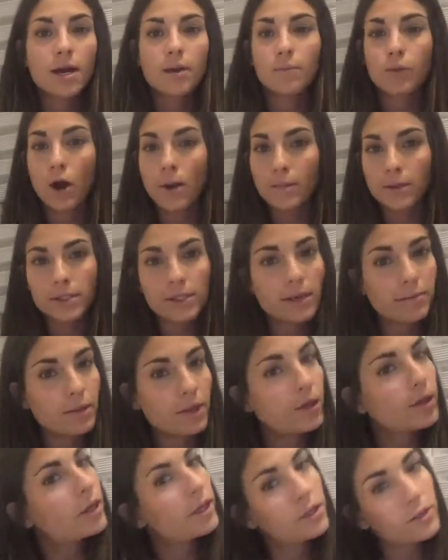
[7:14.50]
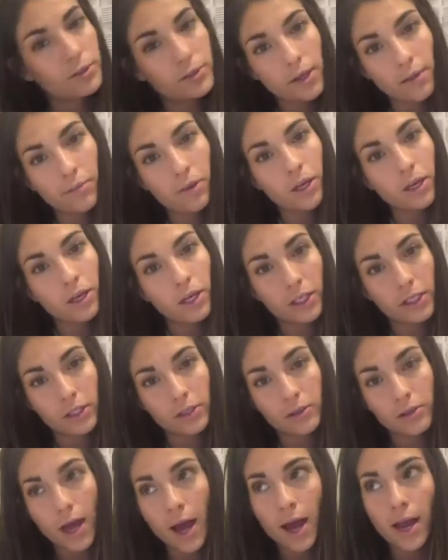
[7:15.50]
promise them that you're going to do something, you need to
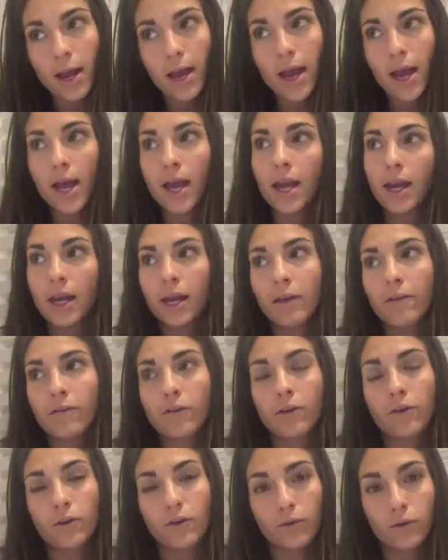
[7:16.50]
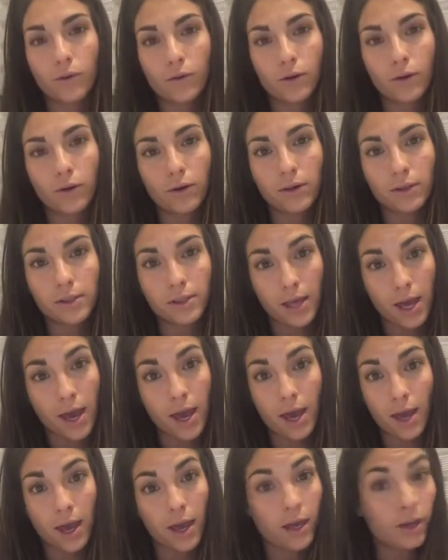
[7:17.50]
do that. And if you
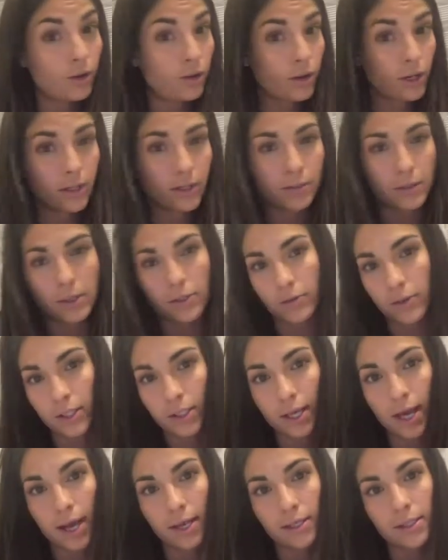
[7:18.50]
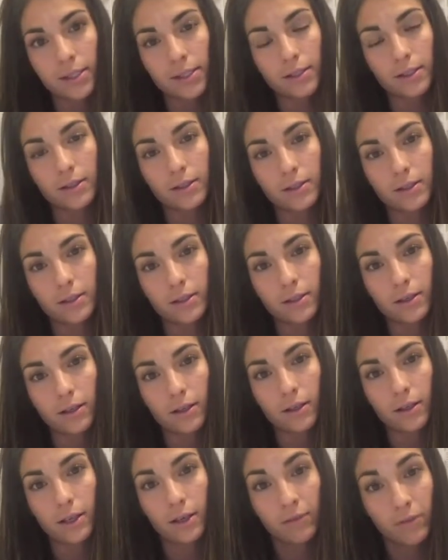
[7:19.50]
say you need to miss recess,
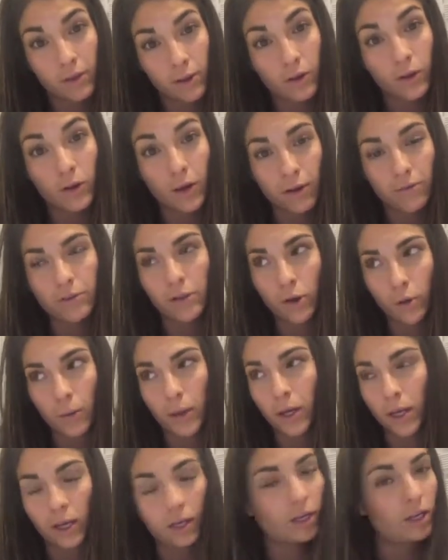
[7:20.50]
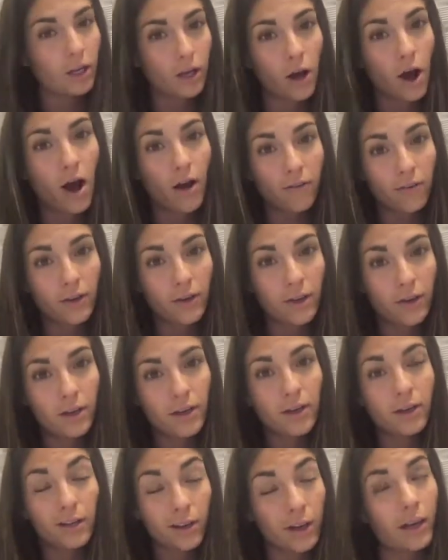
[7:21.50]
even though you have to go pee and you need a coffee,
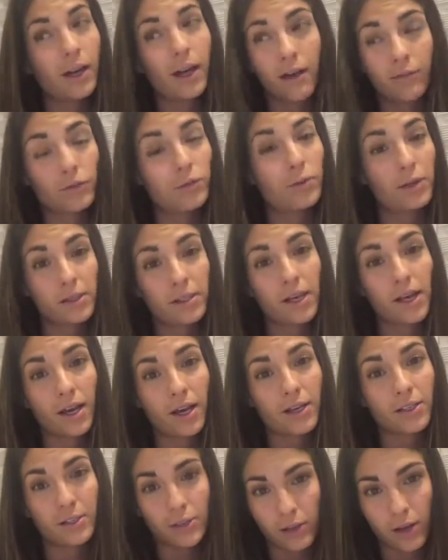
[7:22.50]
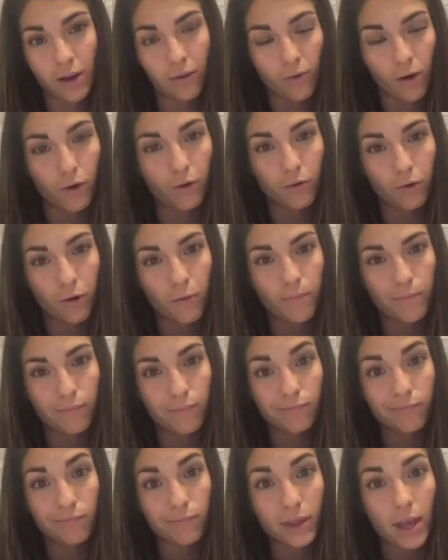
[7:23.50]
you're going to have to miss it because you got to follow through.
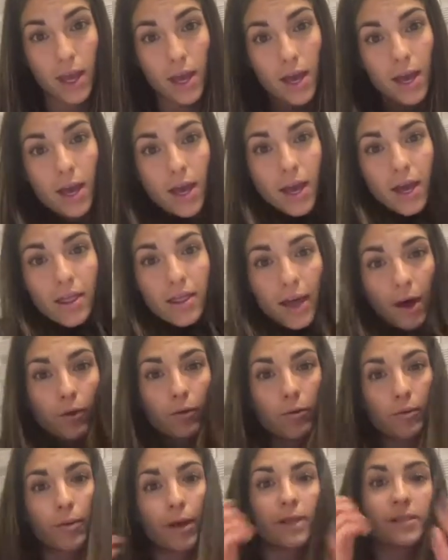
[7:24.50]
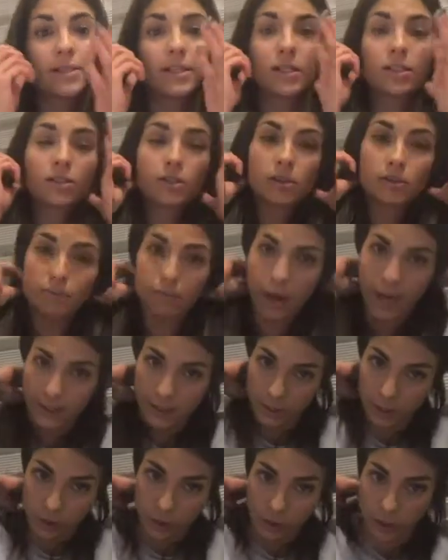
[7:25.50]
That would be my
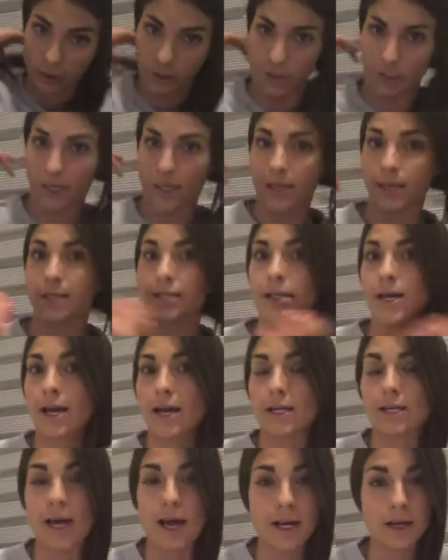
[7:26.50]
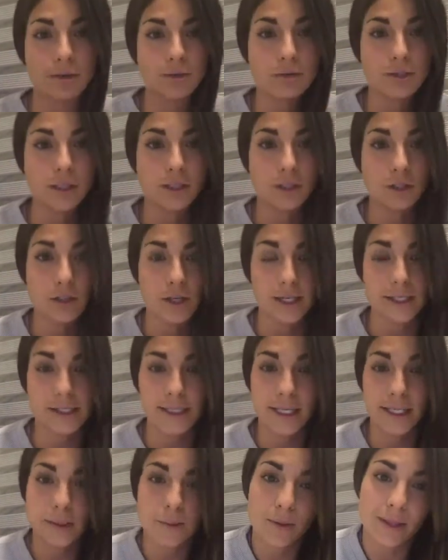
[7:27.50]
suggestions. Like I said, I don't teach grade
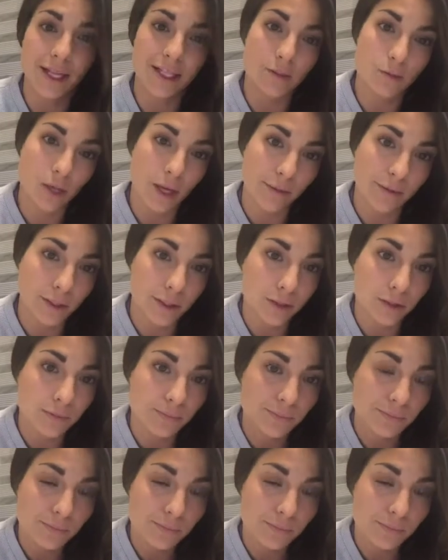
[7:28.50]
6, but that's what I would do.